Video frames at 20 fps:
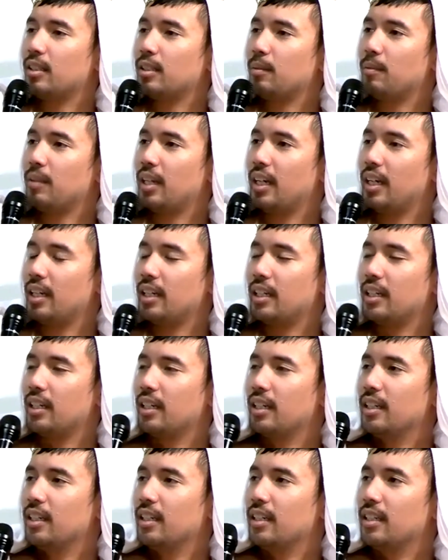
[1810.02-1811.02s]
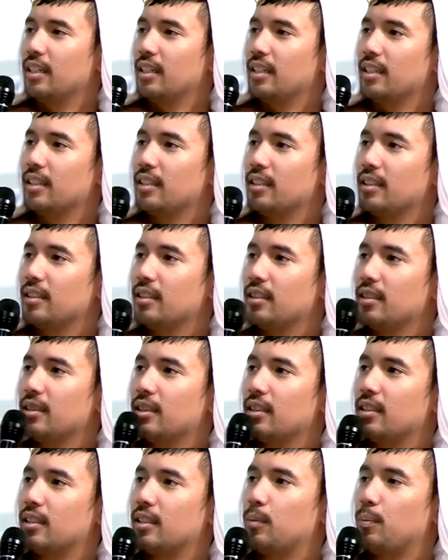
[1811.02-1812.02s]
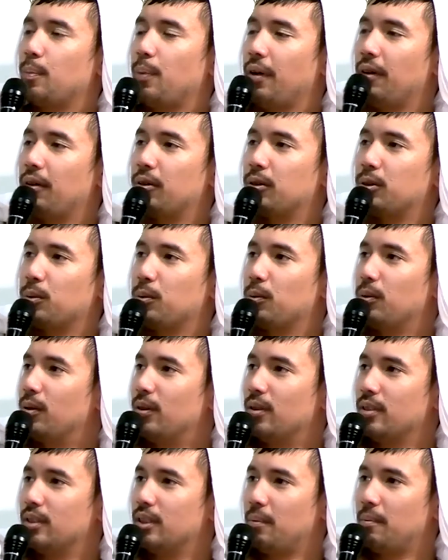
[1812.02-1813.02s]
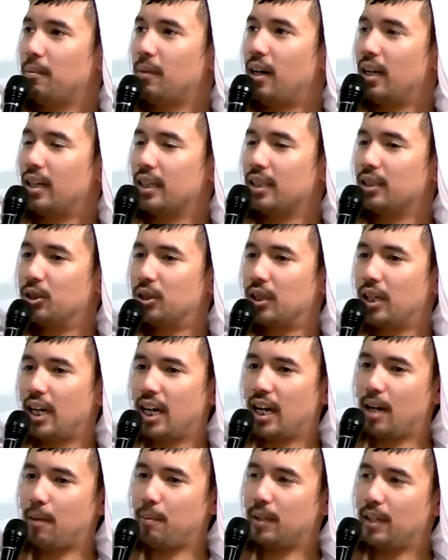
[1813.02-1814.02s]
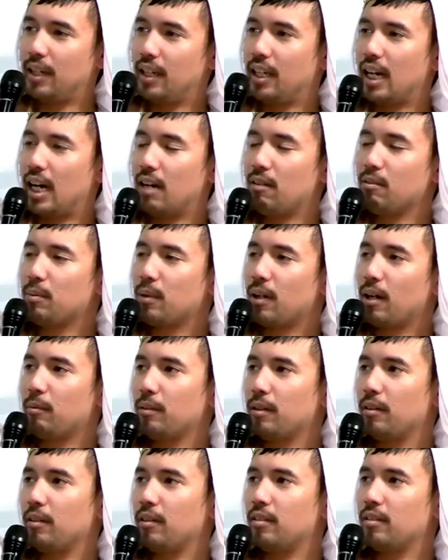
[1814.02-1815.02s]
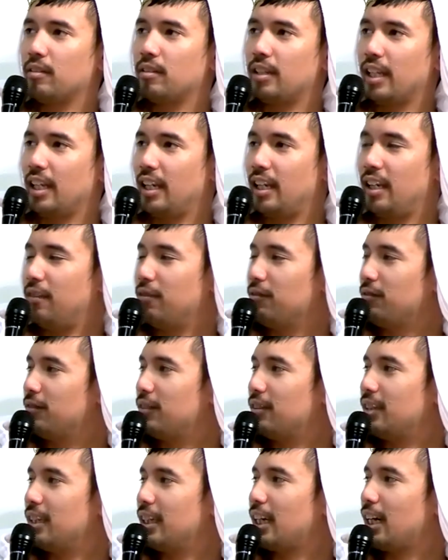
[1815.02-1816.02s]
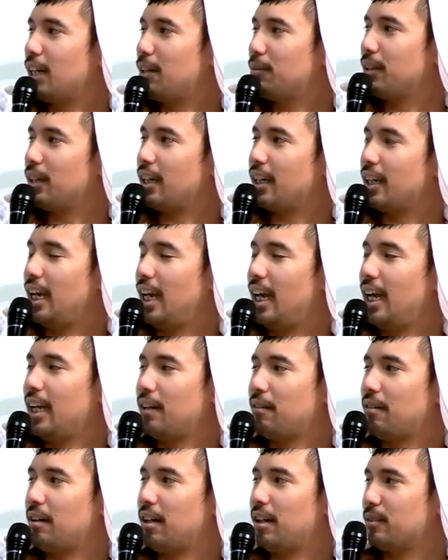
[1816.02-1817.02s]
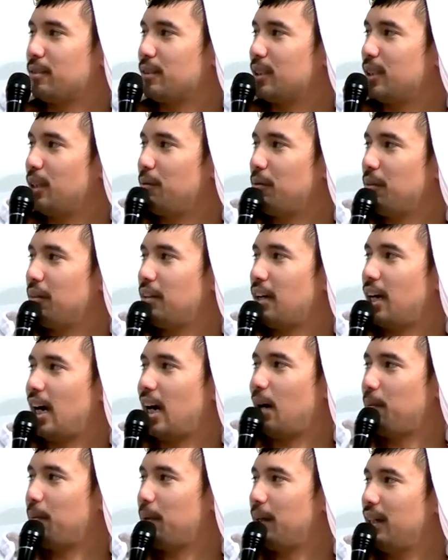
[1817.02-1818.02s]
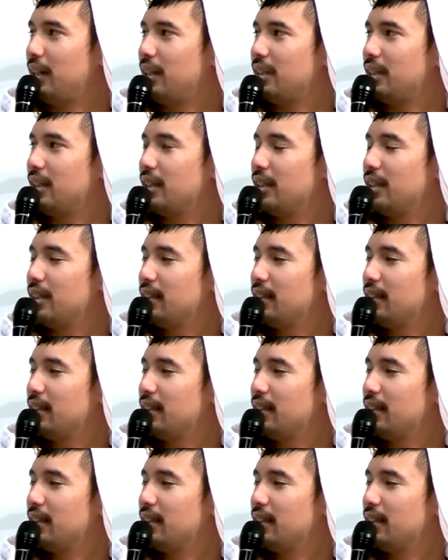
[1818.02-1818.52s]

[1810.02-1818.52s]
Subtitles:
some, like, spiritual, demonic shit happening, I would probably leave. Like, I don't think I'd hang around to see what happened.